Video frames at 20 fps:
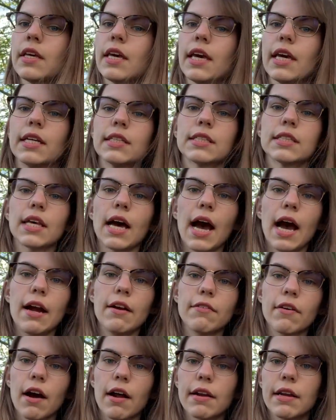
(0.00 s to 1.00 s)
it's
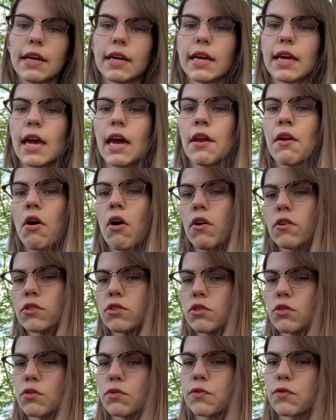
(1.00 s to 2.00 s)
ironic and
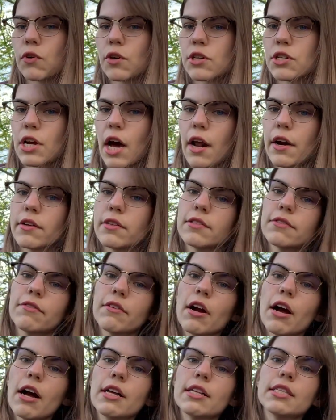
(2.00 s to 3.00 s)
also foreshadows
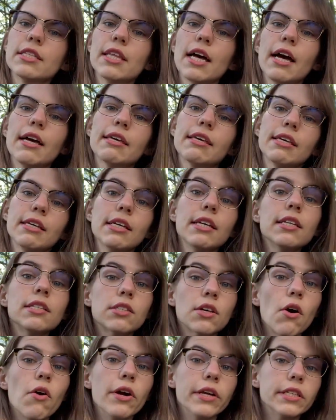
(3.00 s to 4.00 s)
for us that he
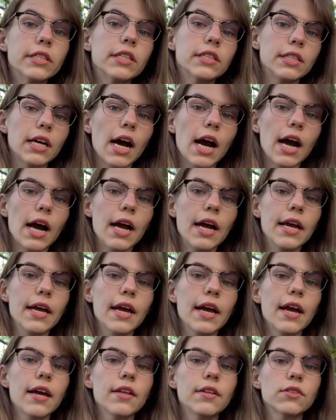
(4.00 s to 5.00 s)
is going to
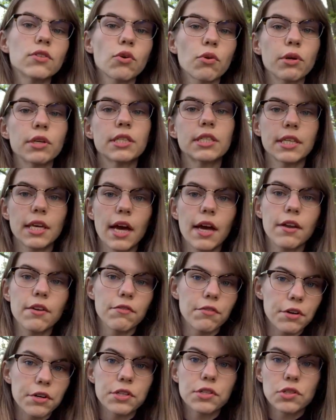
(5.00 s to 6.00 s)
die towards the end
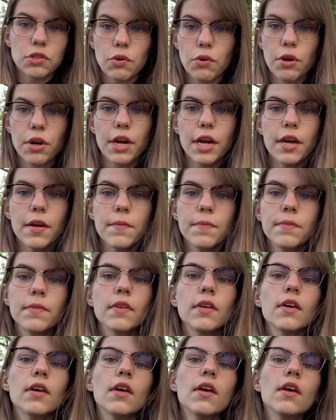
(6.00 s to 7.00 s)
of our story.
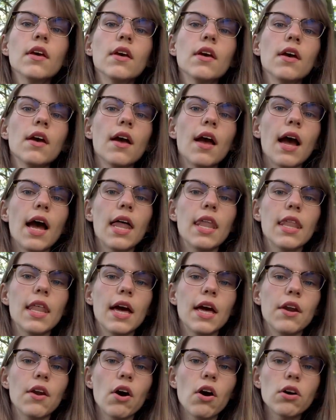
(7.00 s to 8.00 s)
And
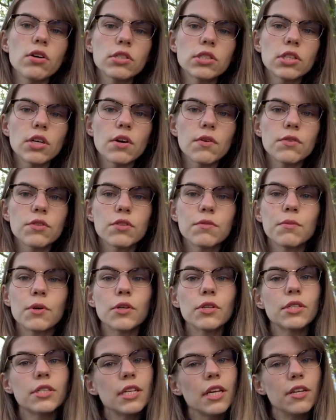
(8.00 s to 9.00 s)
then also in The
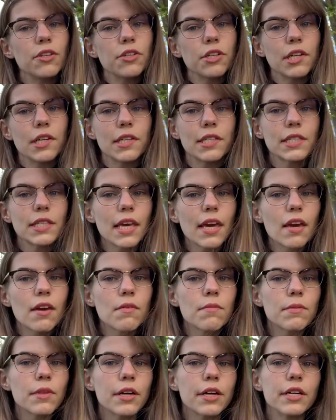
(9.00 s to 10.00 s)
Most Dangerous
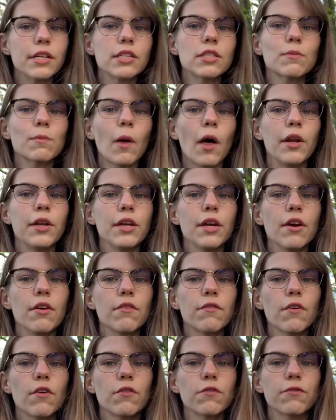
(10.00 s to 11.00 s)
Game, there is plenty
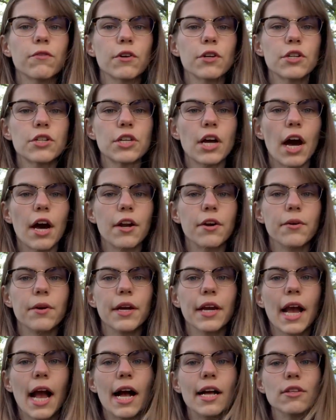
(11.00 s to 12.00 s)
of
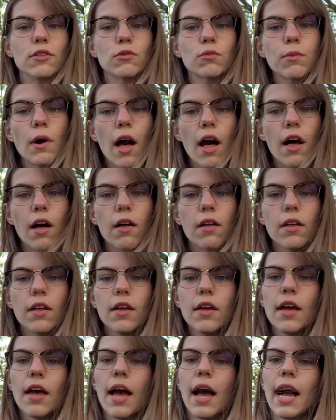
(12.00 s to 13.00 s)
foreshadowing as well,
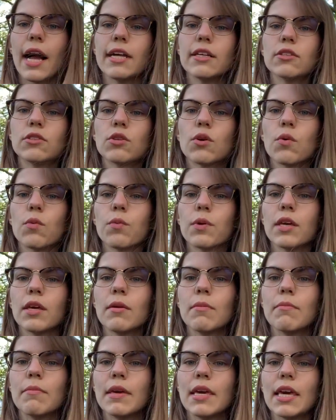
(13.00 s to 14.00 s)
as
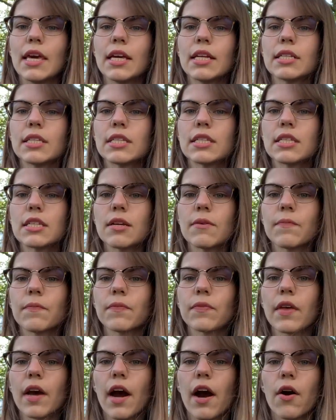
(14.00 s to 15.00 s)
we meet
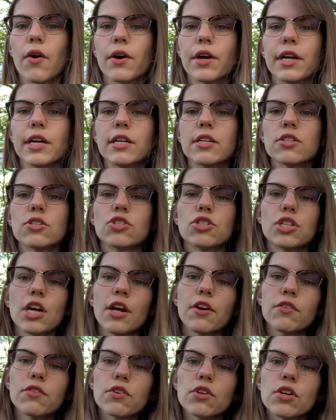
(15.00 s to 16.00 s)
our
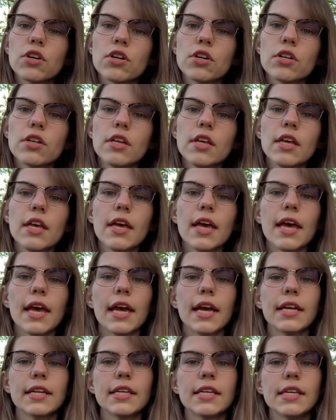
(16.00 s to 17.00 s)
general,
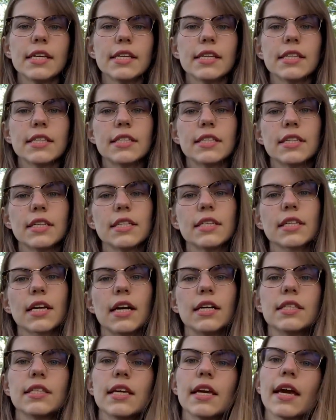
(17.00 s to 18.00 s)
and he is
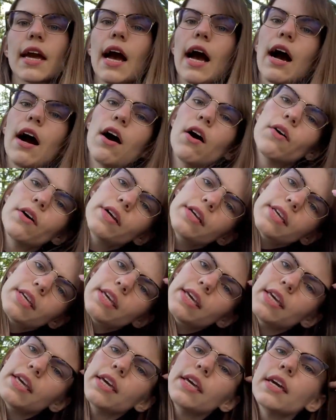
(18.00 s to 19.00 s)
discussing how
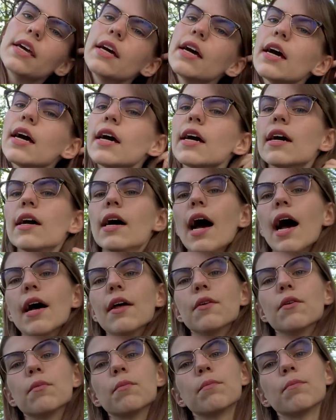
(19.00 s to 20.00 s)
he
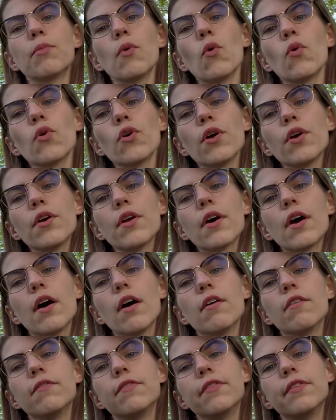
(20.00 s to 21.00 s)
had bored
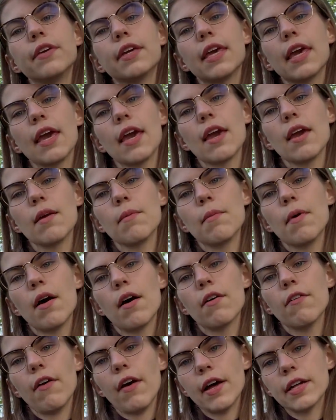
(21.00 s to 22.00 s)
of the game
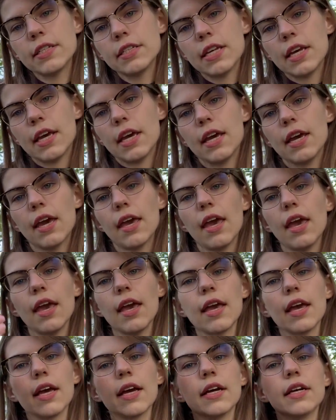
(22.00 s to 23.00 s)
of hunting
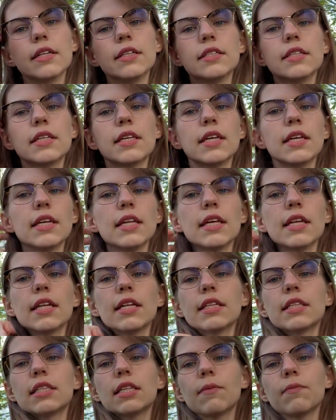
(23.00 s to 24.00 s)
and he
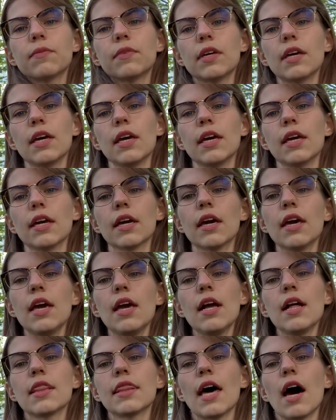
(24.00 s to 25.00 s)
needed something
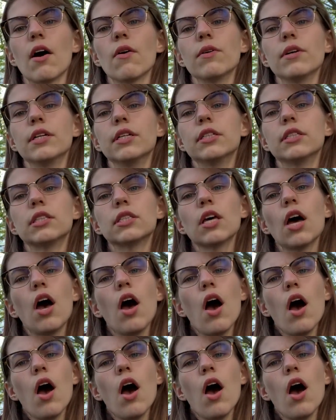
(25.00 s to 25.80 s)
that was